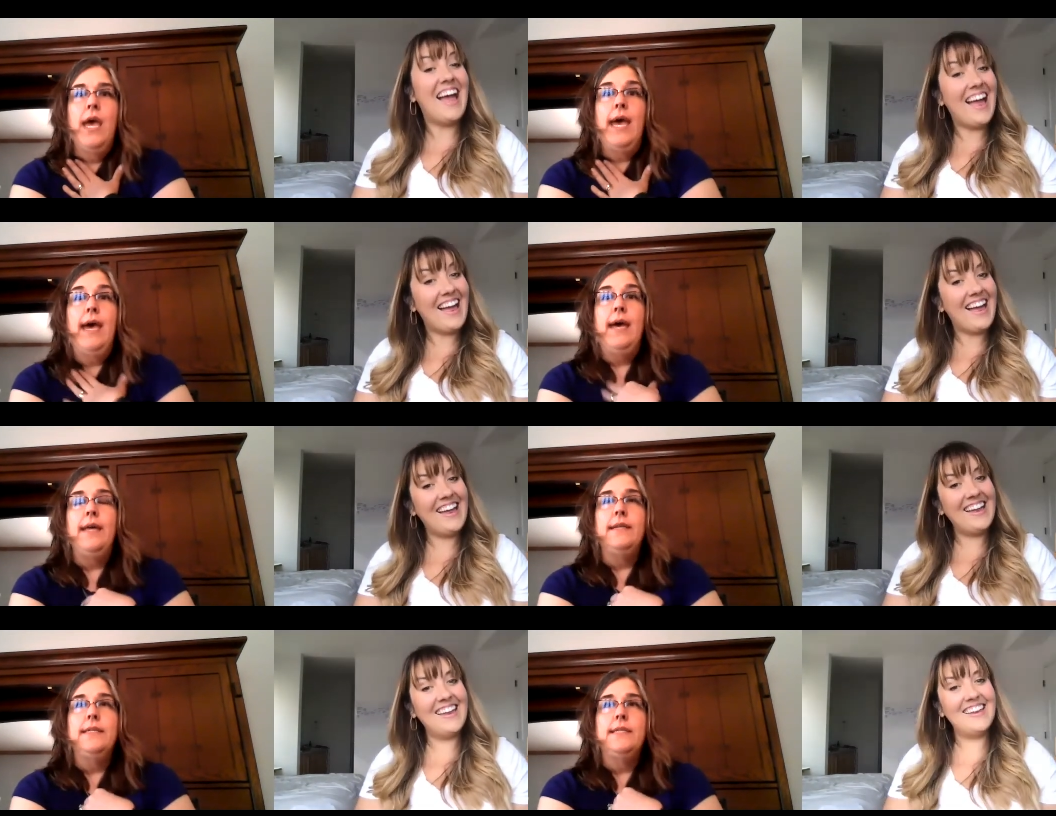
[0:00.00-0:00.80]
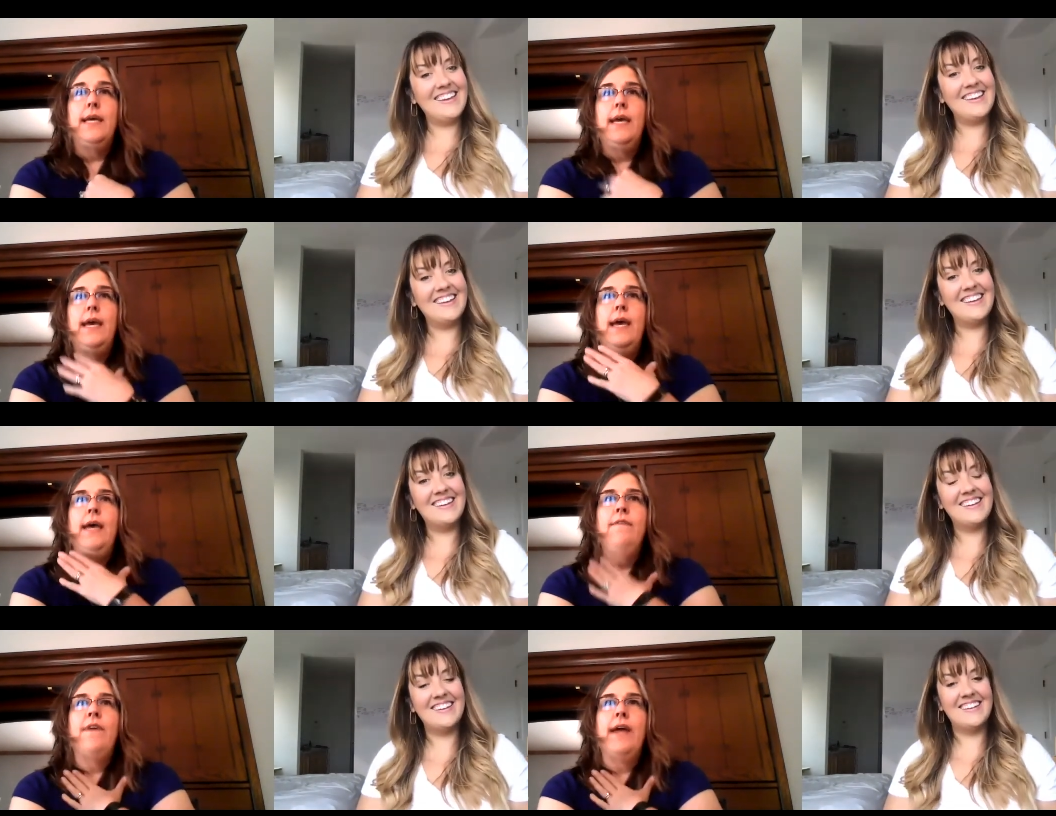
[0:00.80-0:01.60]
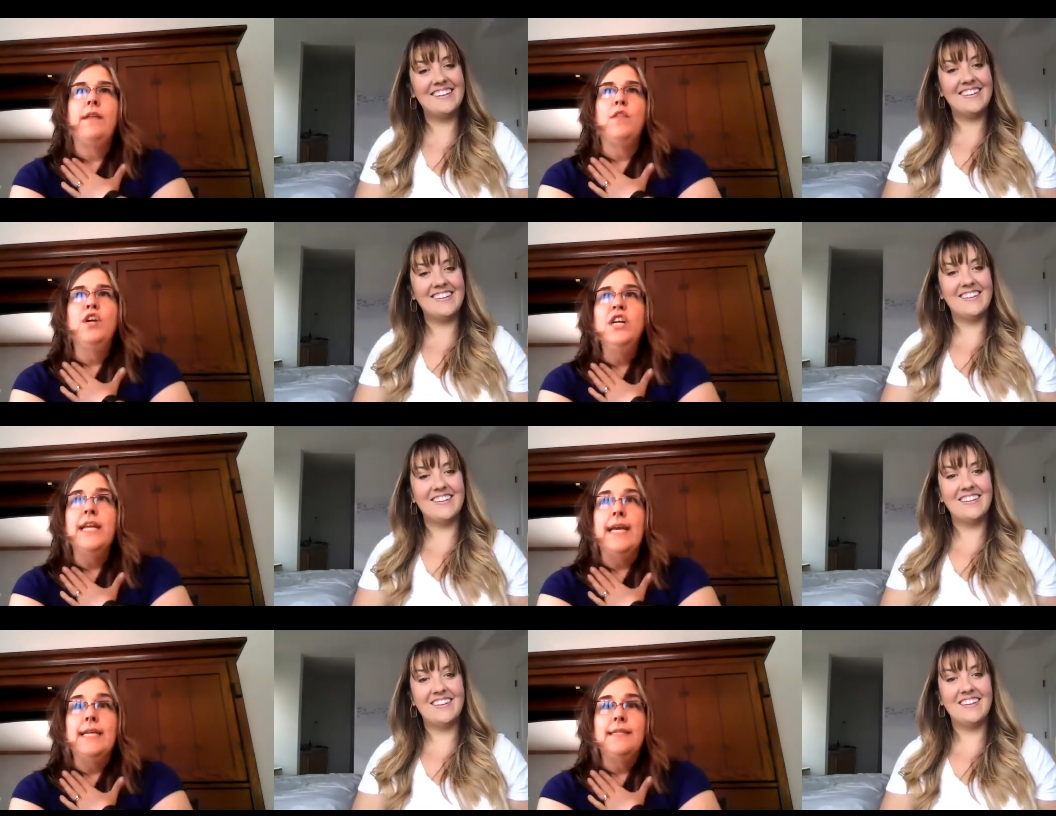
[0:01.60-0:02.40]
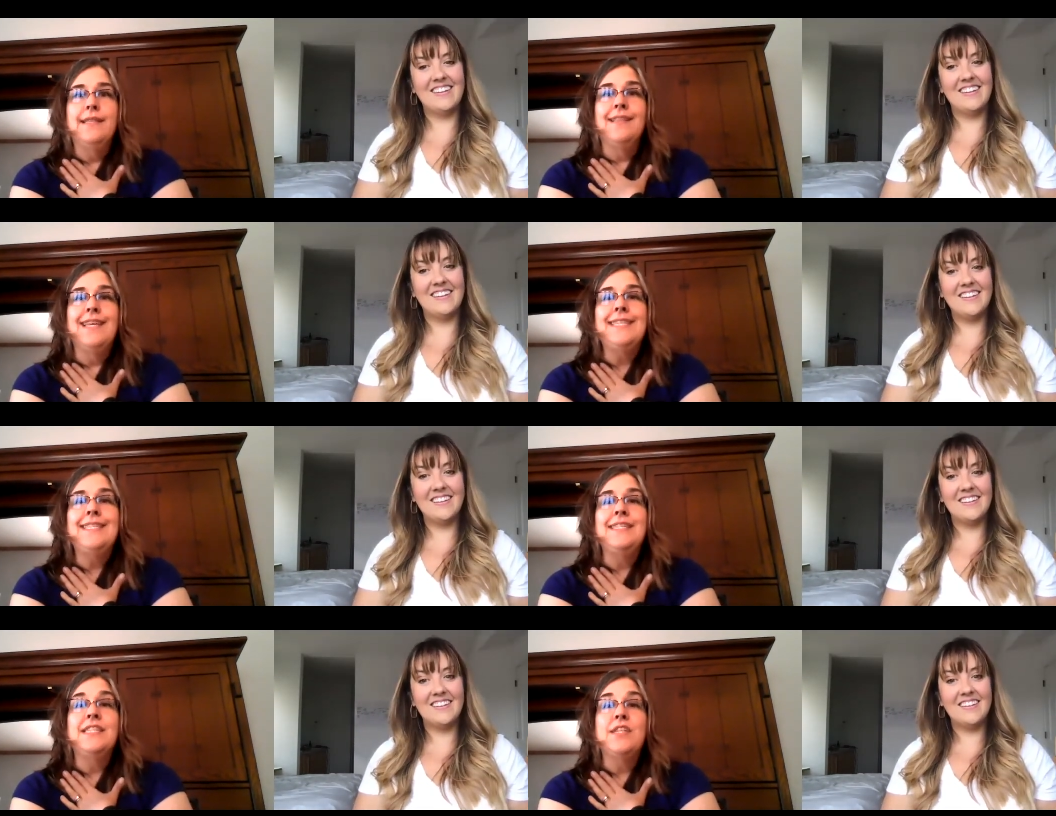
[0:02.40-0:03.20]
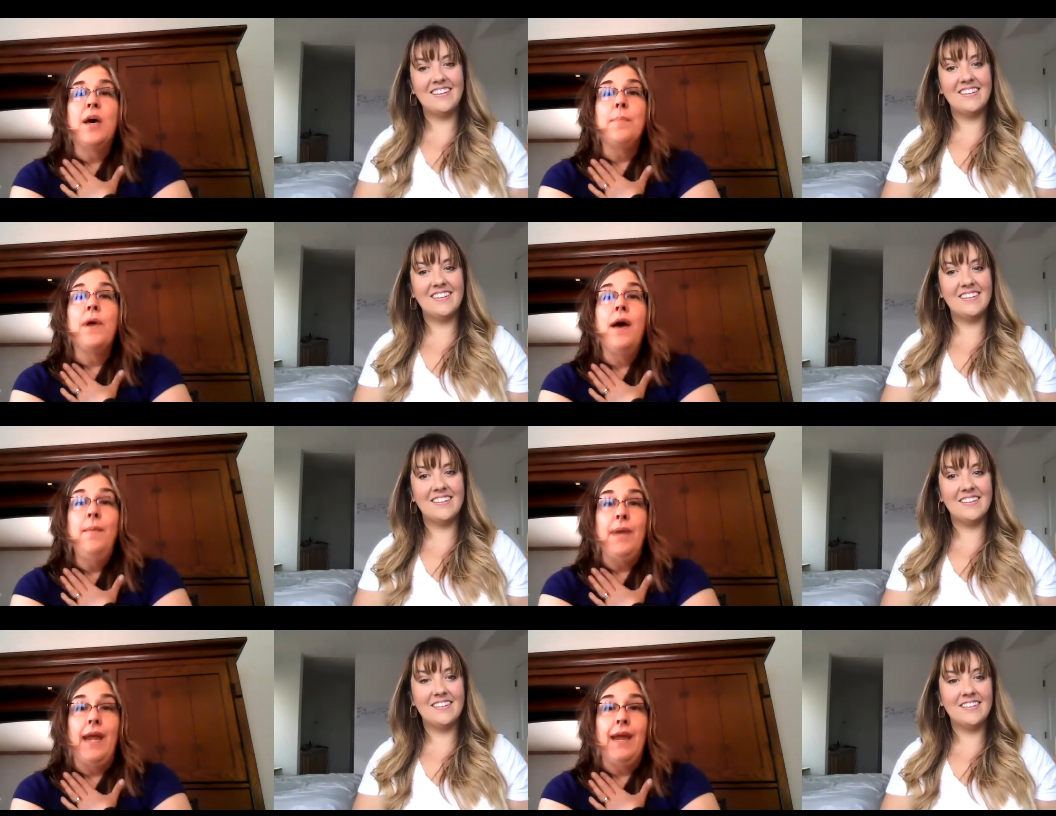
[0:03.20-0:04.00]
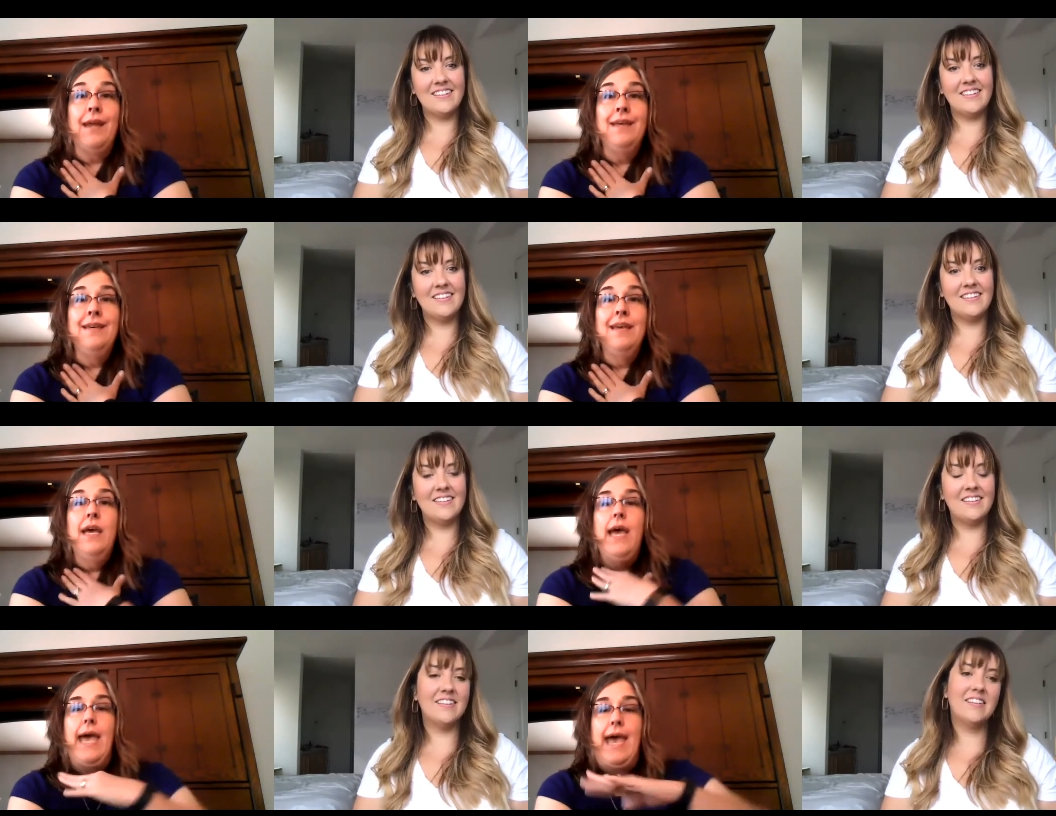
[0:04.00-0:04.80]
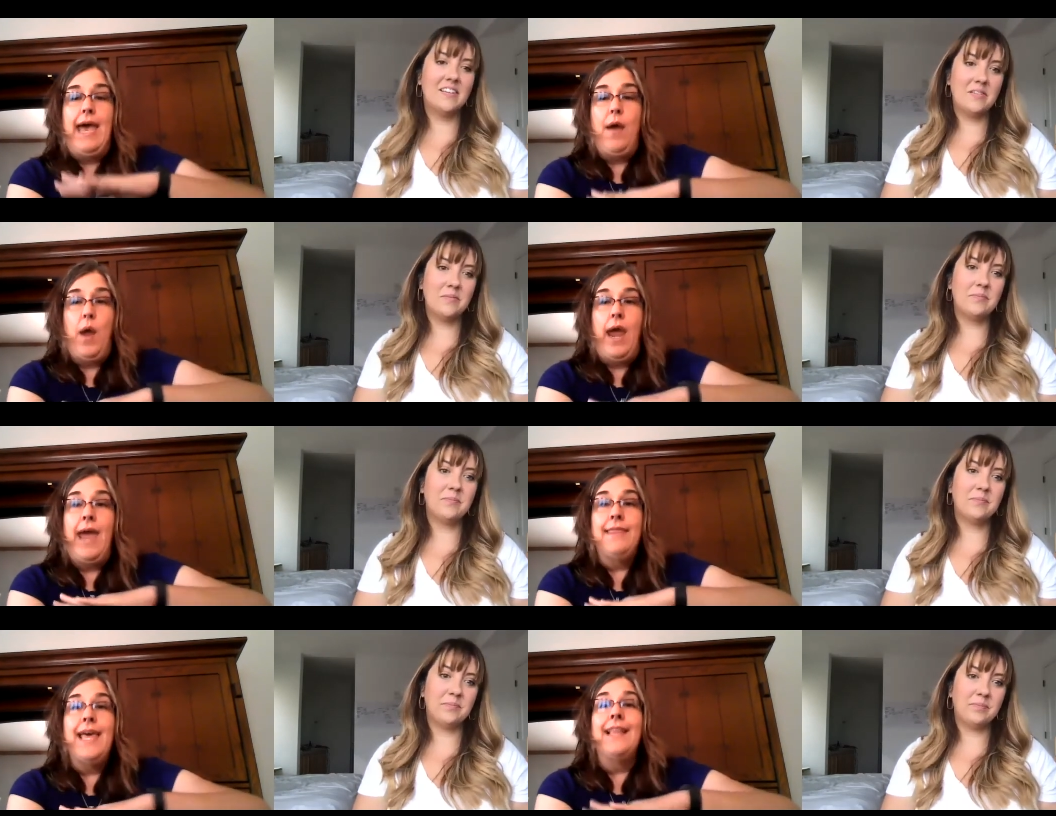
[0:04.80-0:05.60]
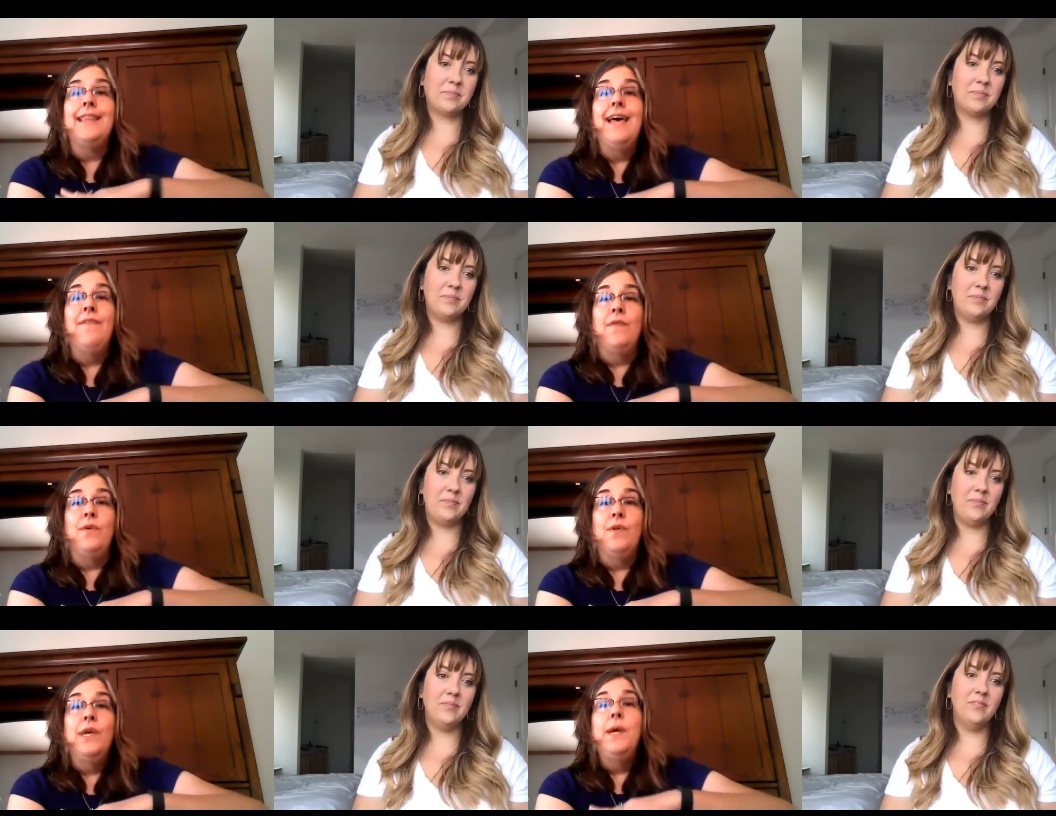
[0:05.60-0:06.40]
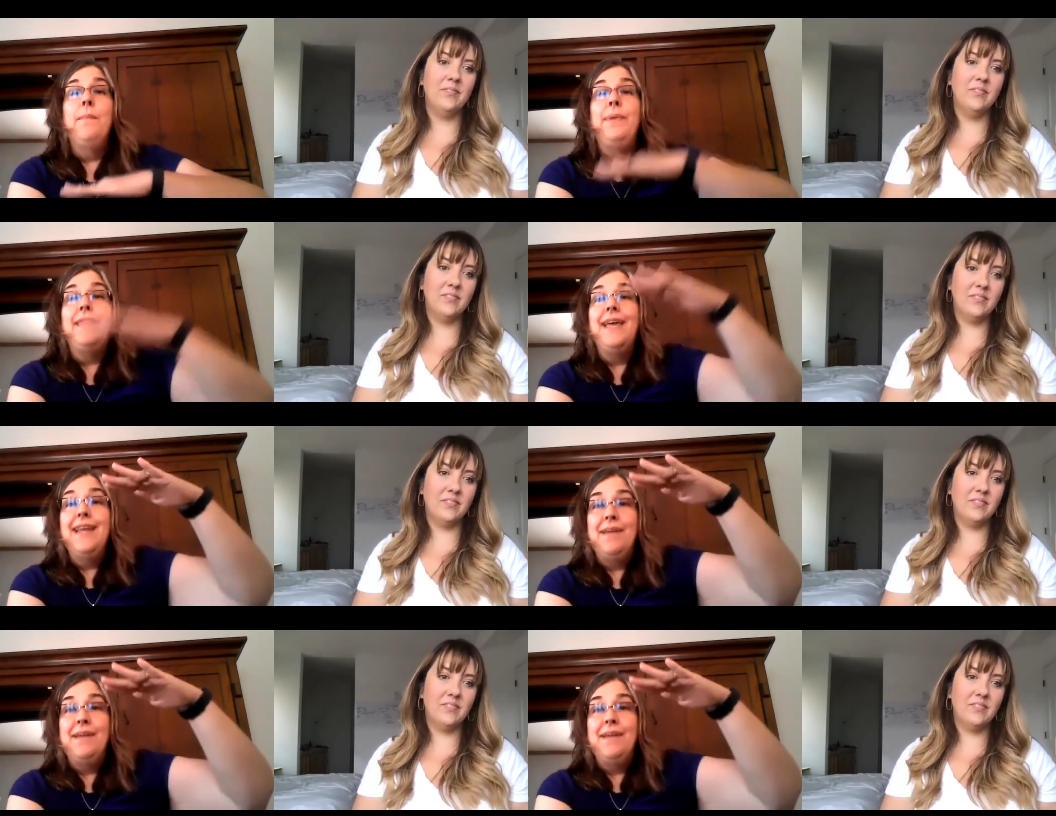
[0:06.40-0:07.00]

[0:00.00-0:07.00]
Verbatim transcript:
Speaker 1: and if i learn it the lessons stop coming at that level but then I